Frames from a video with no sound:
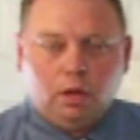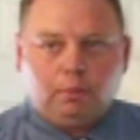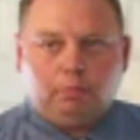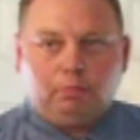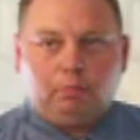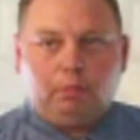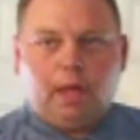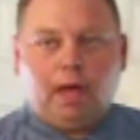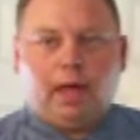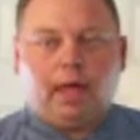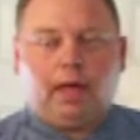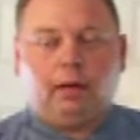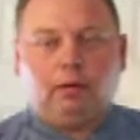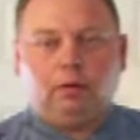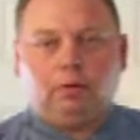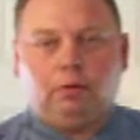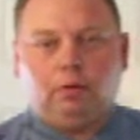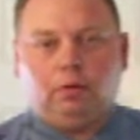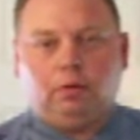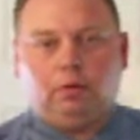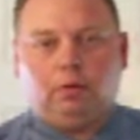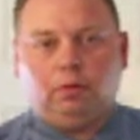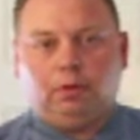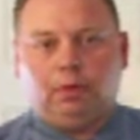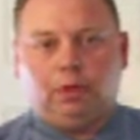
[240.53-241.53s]

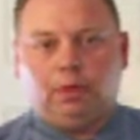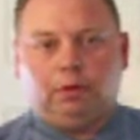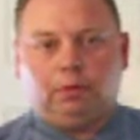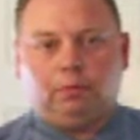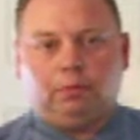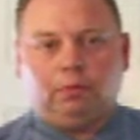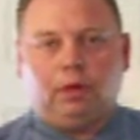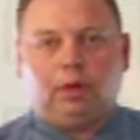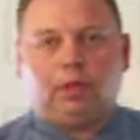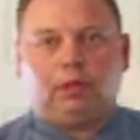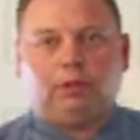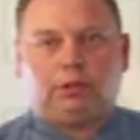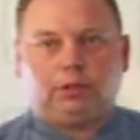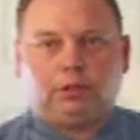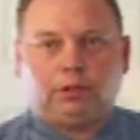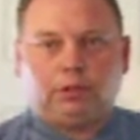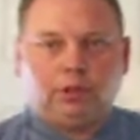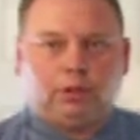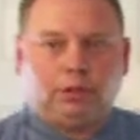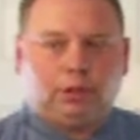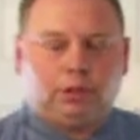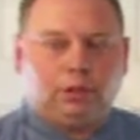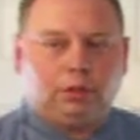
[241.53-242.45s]
mangled and rusted